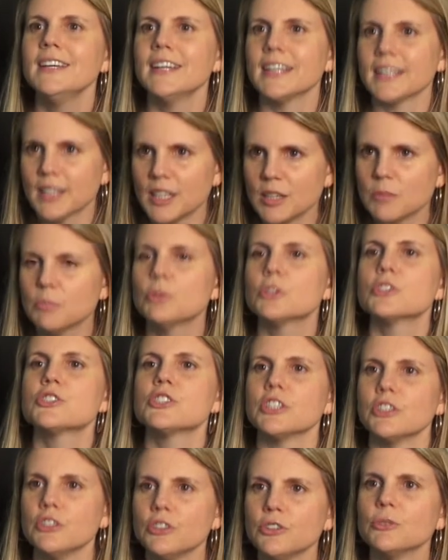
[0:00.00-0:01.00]
and keep
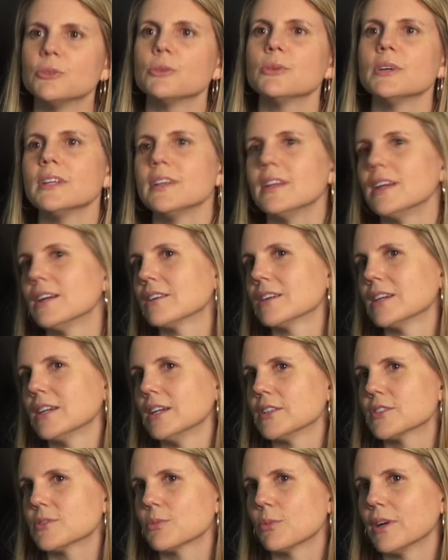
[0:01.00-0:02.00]
pushing you in
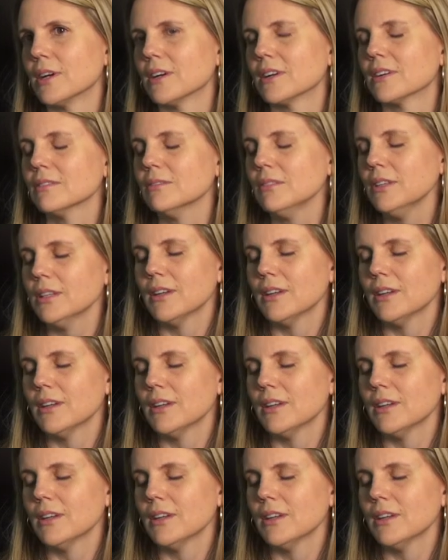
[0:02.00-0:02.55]
areas where